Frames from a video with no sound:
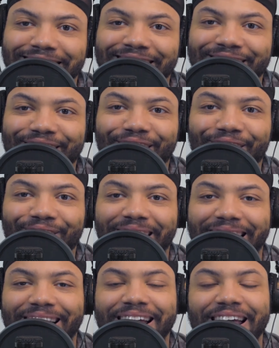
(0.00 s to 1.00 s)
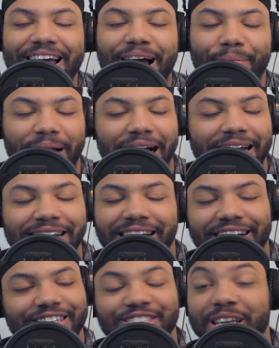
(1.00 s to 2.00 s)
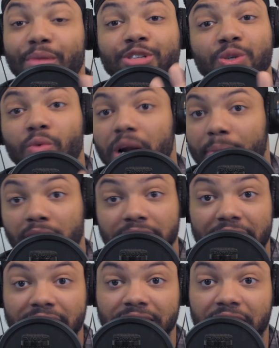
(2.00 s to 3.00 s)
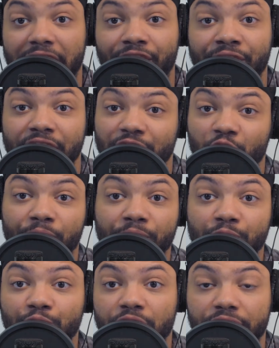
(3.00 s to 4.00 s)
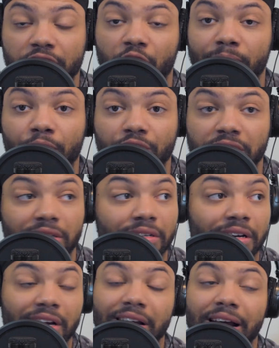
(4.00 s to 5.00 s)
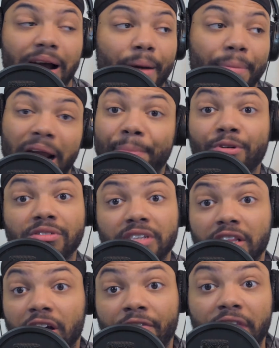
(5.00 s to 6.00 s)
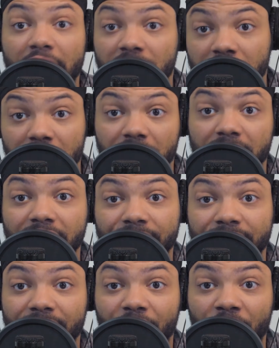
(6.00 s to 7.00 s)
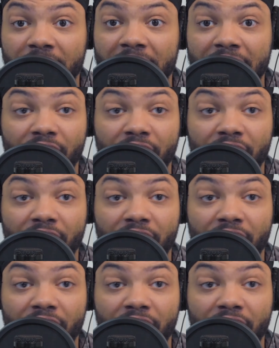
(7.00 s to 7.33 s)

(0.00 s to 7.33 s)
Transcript: Like I mean, look, say what you want about Zack Snyder and his overuse of slow motion, but I personally love that shit. Okay, I